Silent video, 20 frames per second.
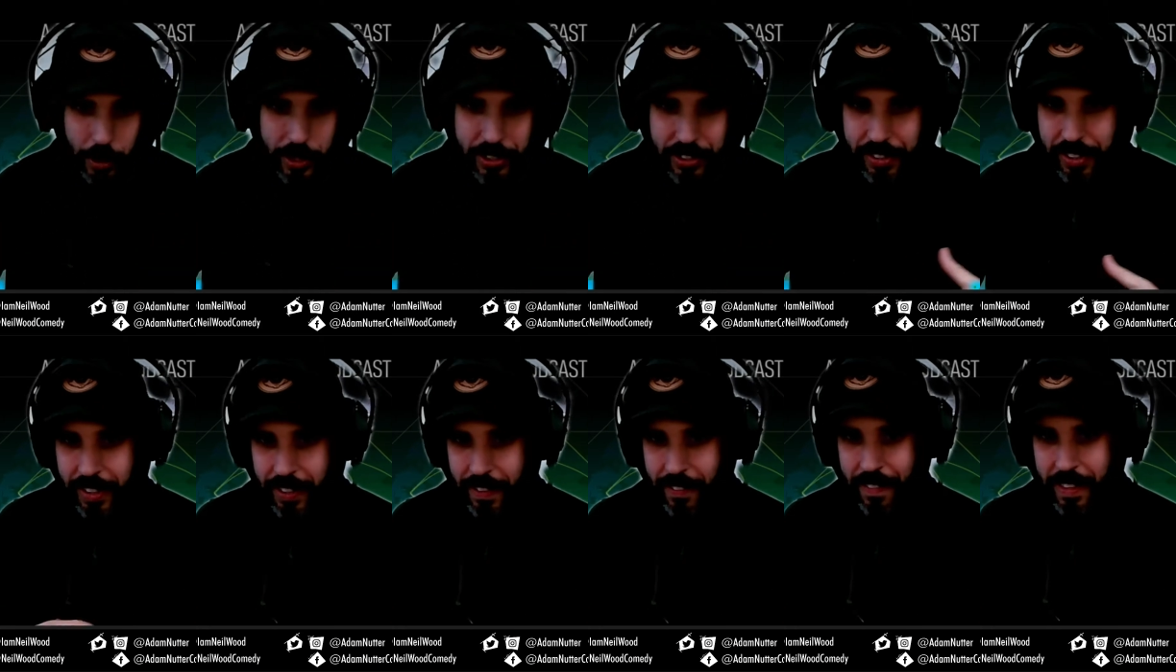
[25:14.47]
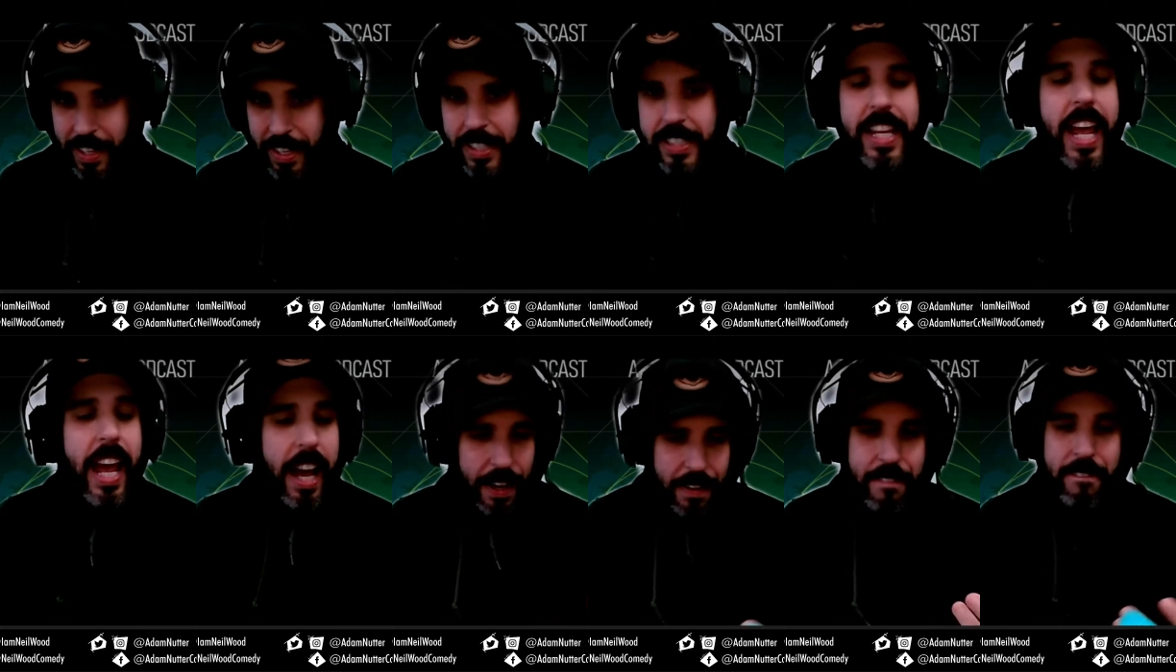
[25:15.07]
This is
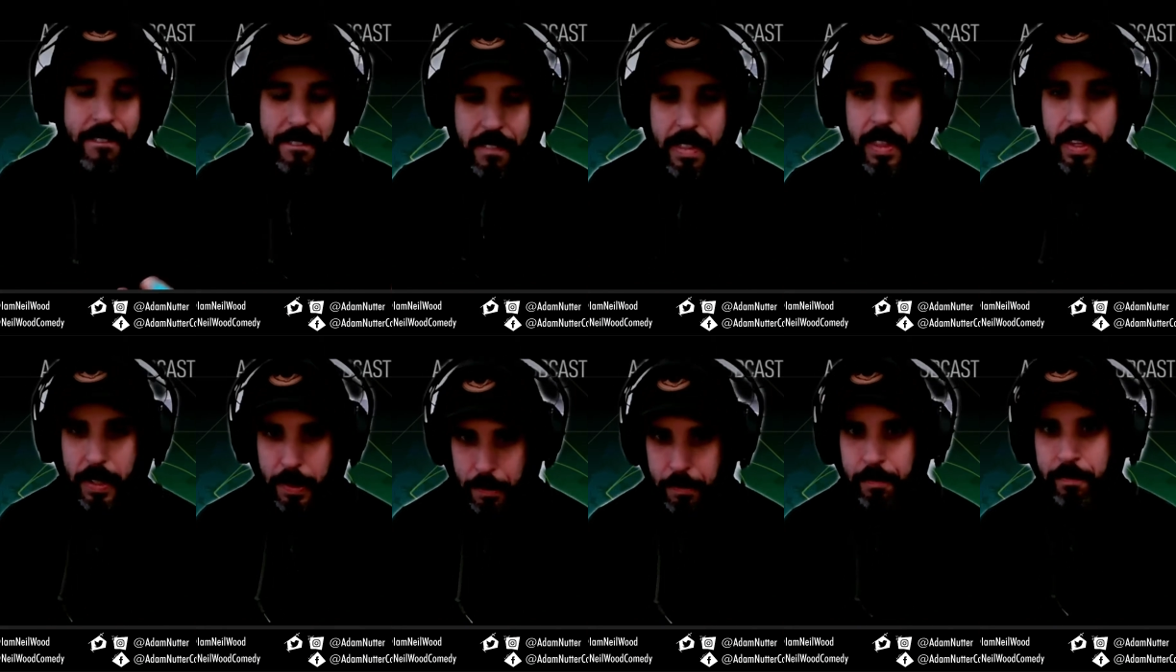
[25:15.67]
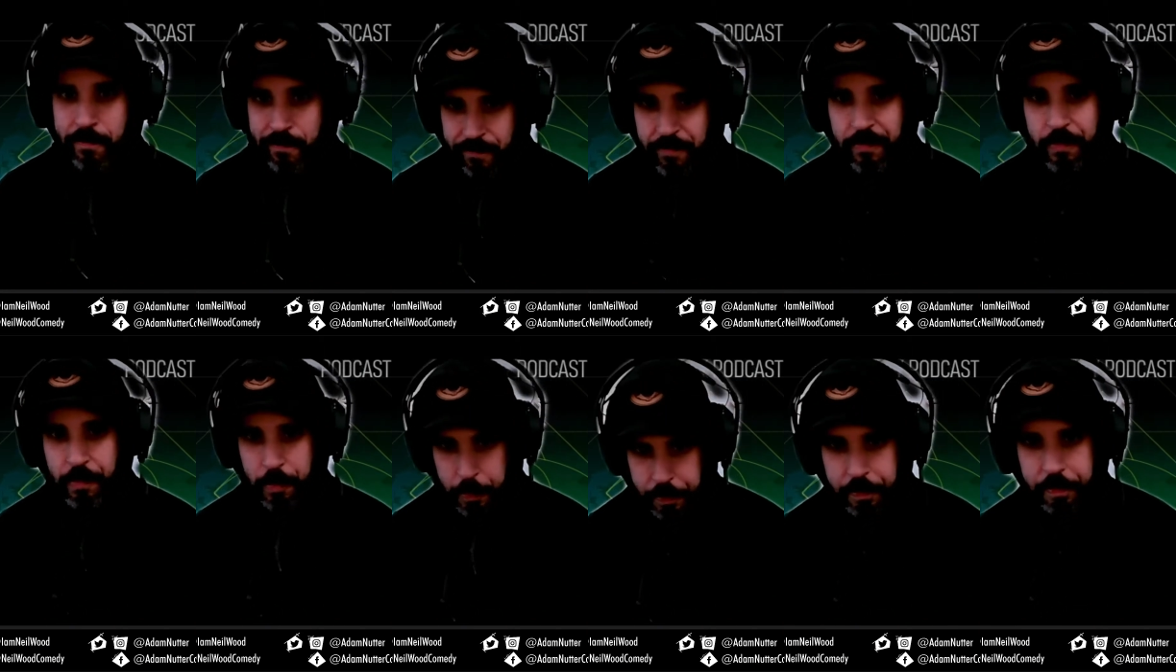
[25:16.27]
WWE tactics
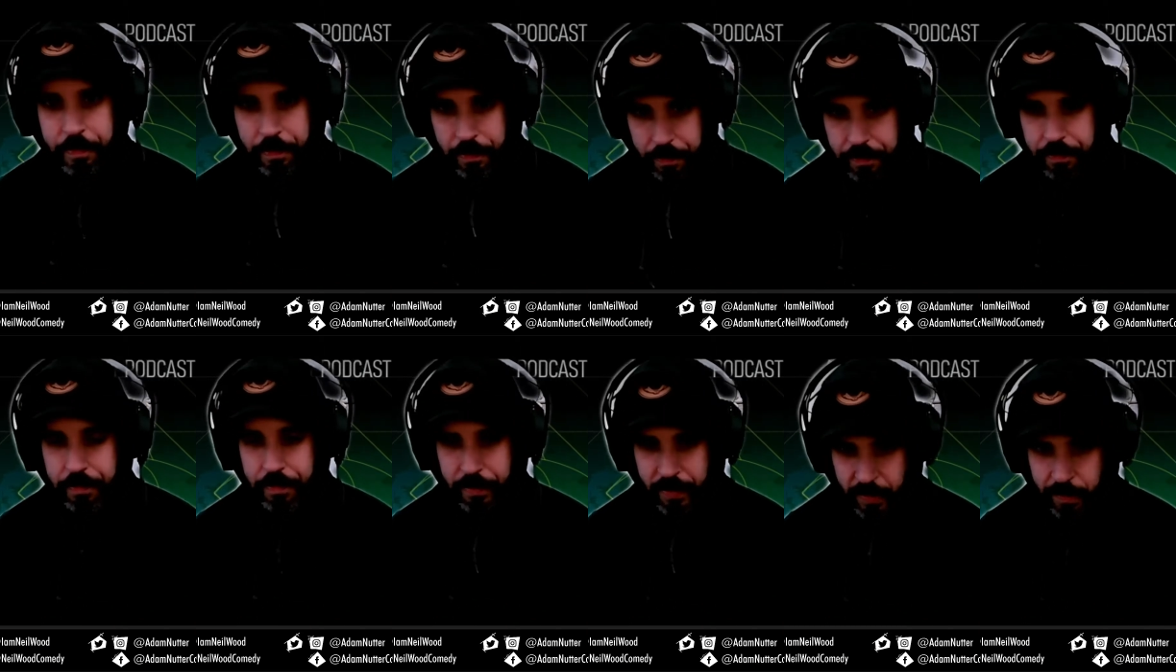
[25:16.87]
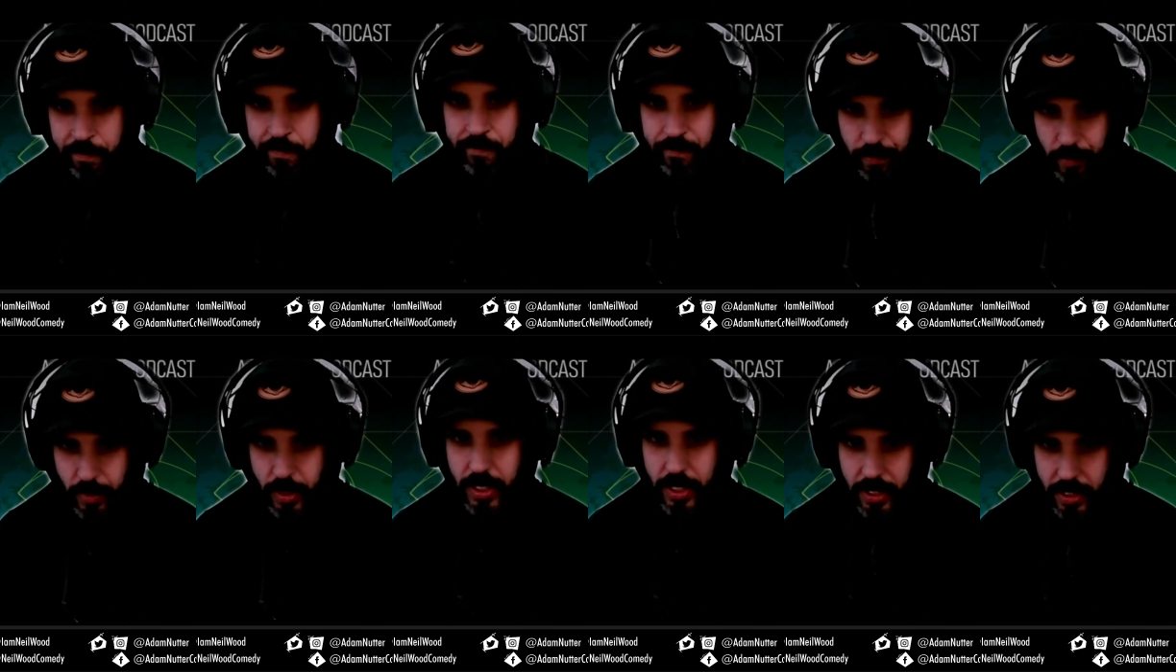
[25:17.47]
now being like going
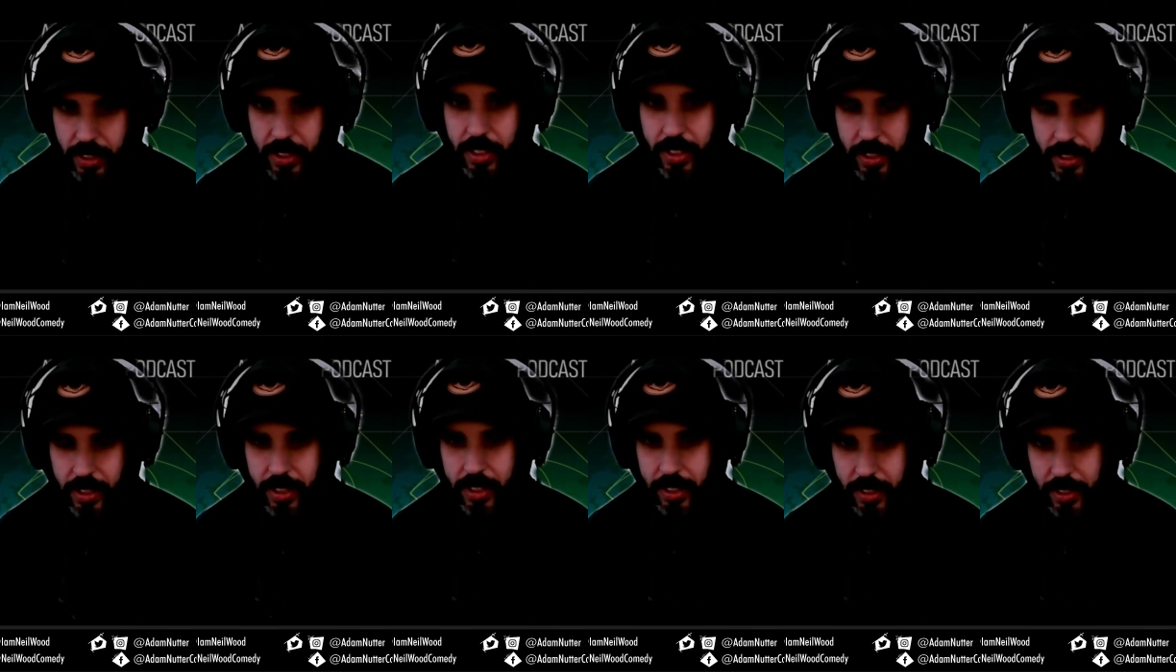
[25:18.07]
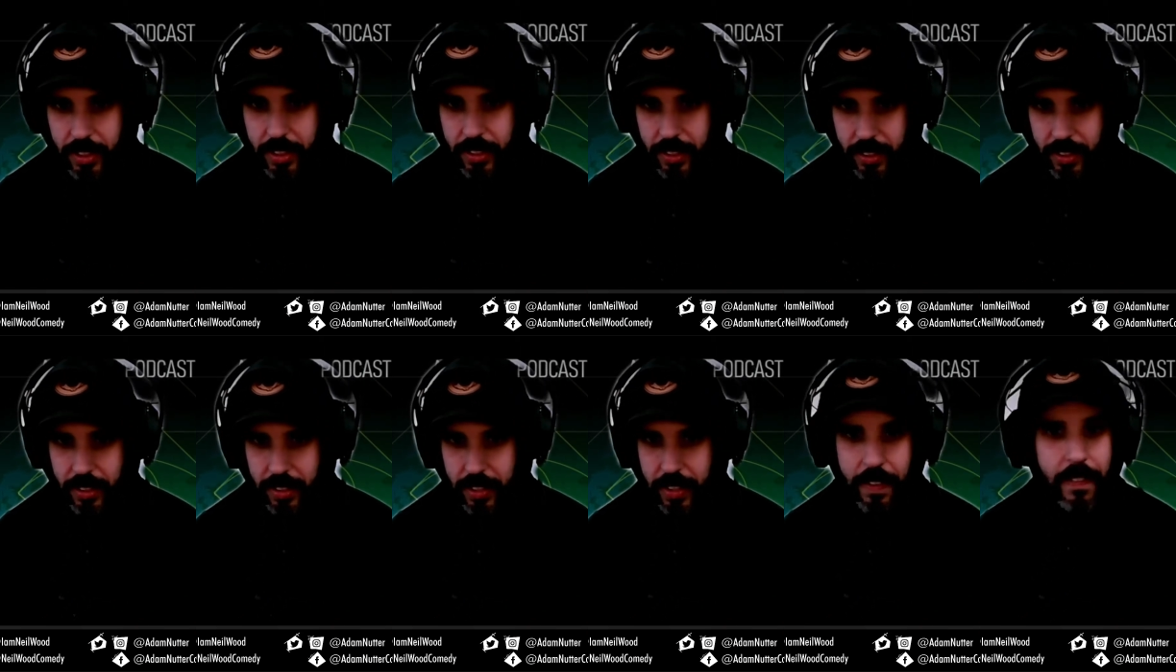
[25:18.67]
over to UFC and
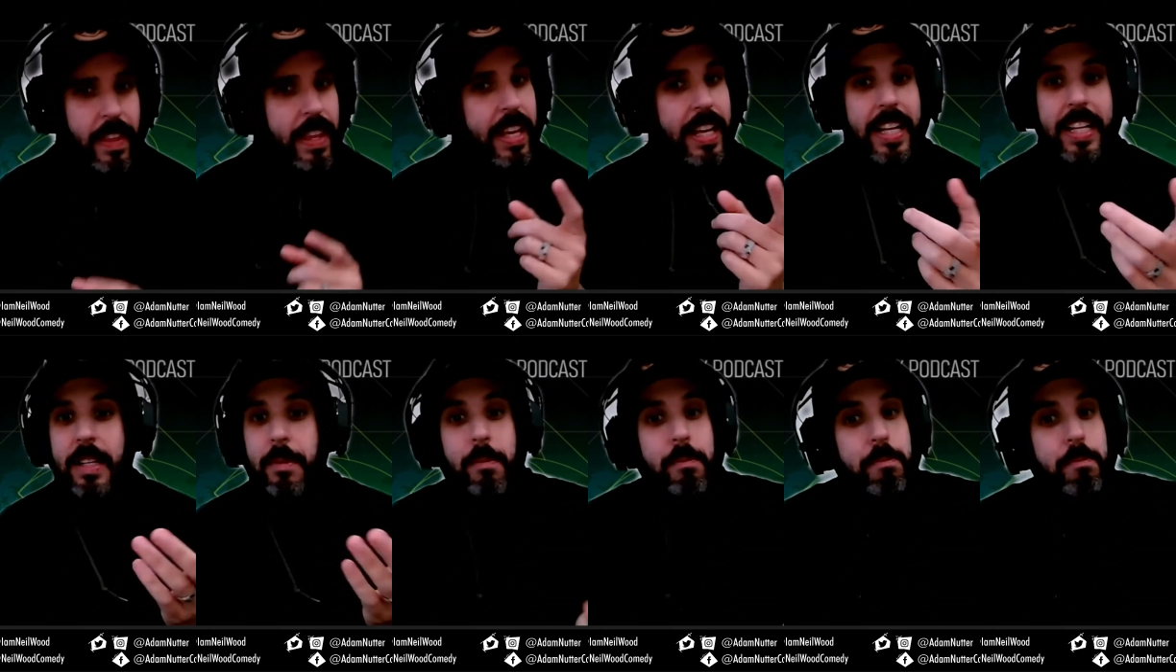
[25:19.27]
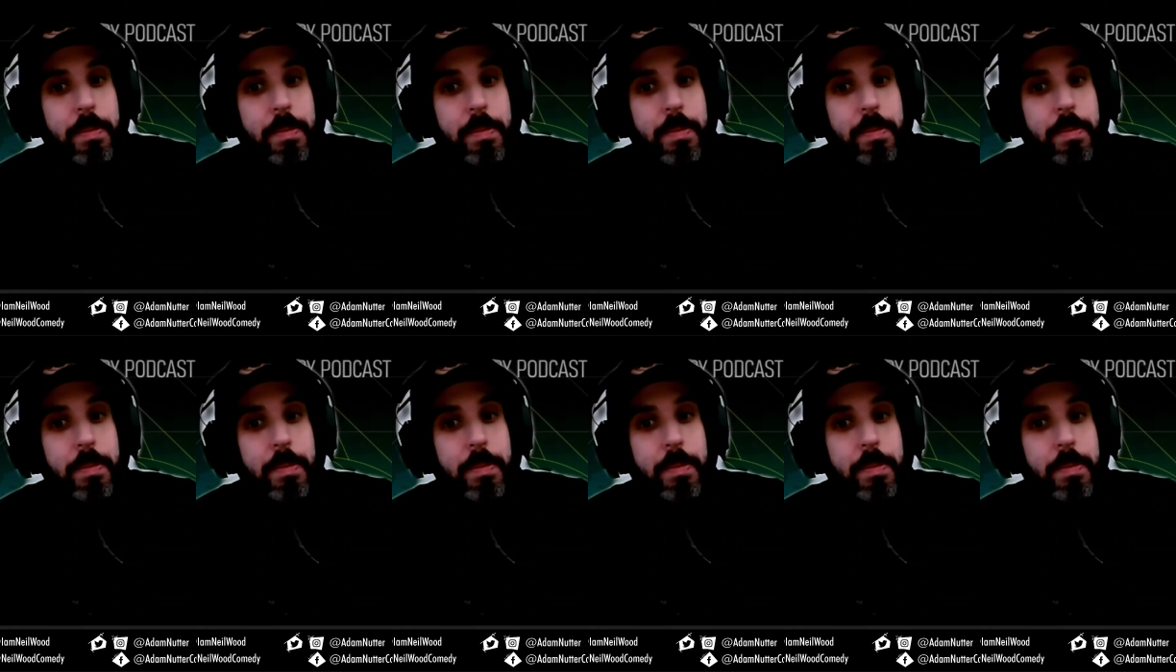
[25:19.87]
like taking bits of them.